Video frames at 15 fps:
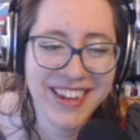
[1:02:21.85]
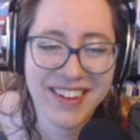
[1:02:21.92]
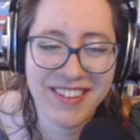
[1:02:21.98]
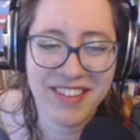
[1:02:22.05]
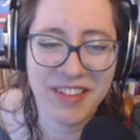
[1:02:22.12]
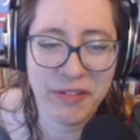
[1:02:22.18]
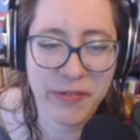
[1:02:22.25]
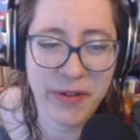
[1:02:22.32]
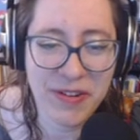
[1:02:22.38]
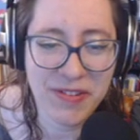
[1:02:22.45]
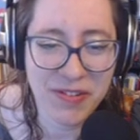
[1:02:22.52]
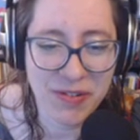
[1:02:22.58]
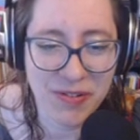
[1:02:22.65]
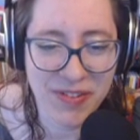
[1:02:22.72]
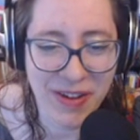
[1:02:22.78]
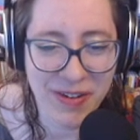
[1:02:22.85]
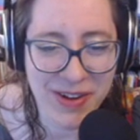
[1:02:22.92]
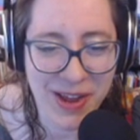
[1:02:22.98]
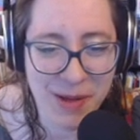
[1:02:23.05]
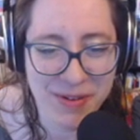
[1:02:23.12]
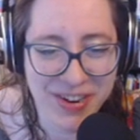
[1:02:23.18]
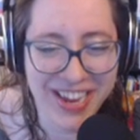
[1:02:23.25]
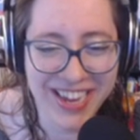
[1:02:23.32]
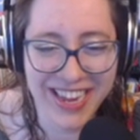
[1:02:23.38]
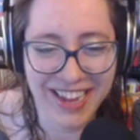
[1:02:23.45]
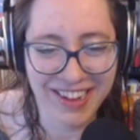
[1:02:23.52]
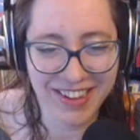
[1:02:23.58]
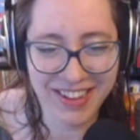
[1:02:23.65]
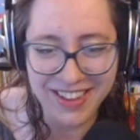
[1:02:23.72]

So they're phrases or sound objects.